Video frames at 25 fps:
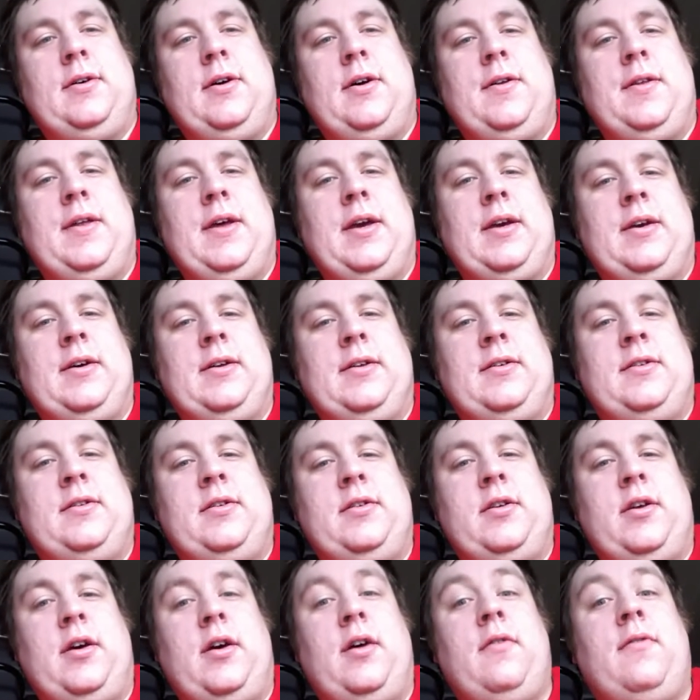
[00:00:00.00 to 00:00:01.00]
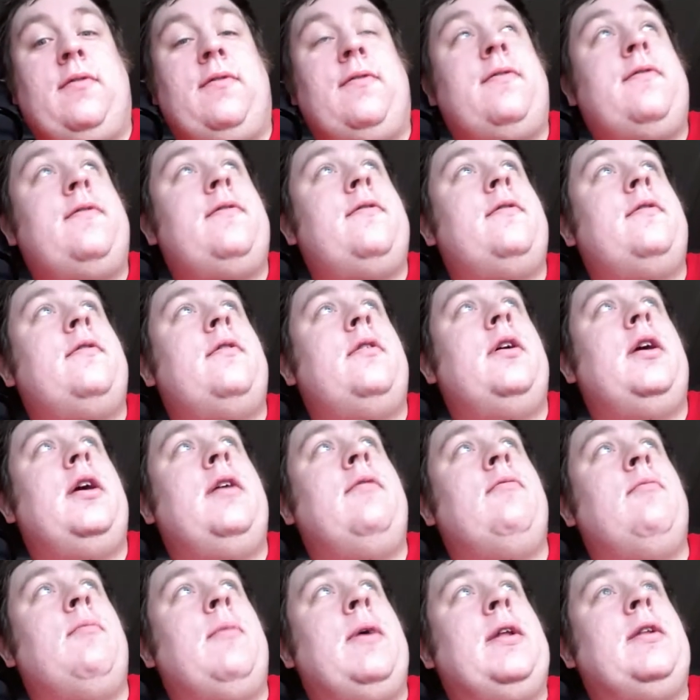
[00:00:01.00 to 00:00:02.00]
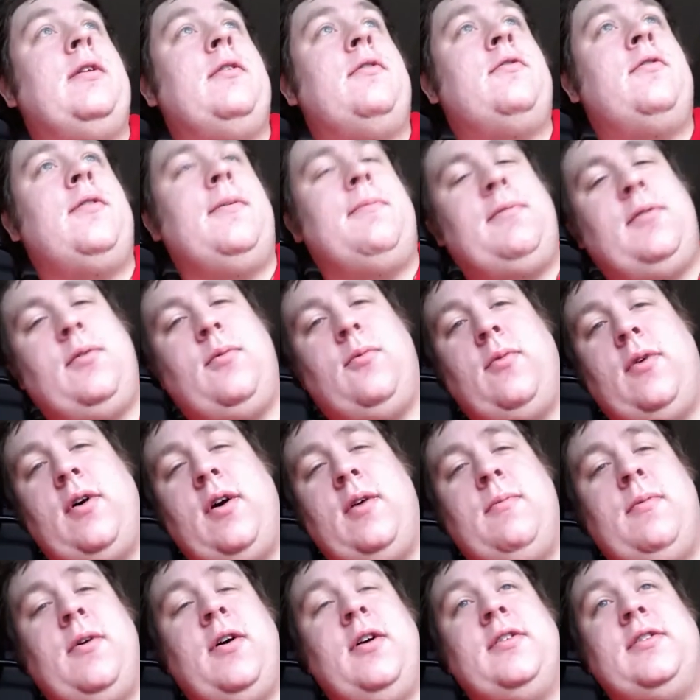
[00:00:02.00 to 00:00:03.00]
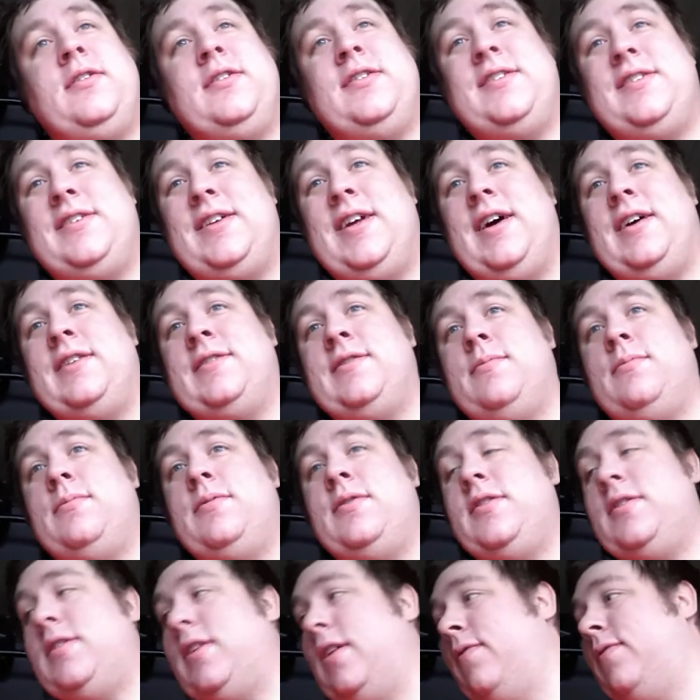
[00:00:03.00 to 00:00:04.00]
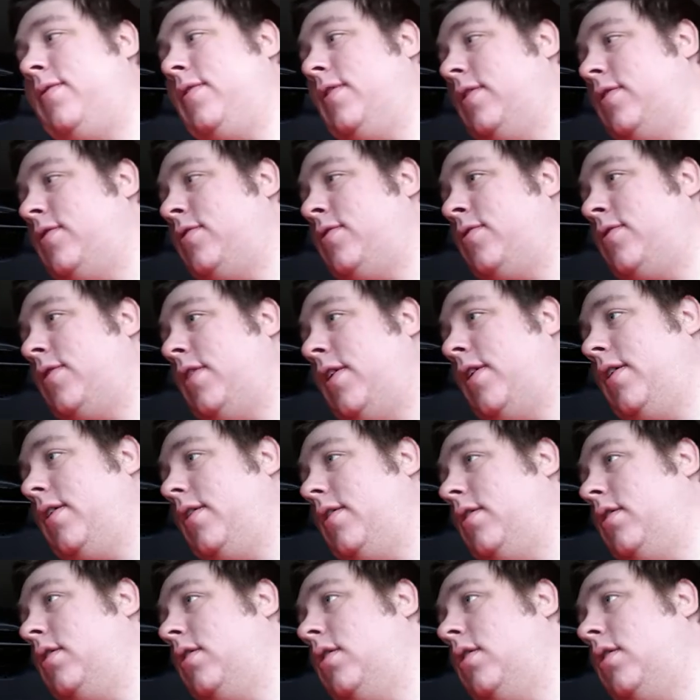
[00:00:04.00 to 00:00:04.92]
all that good stuff. Even made the trip to Walmart to stock some stuff in the truck.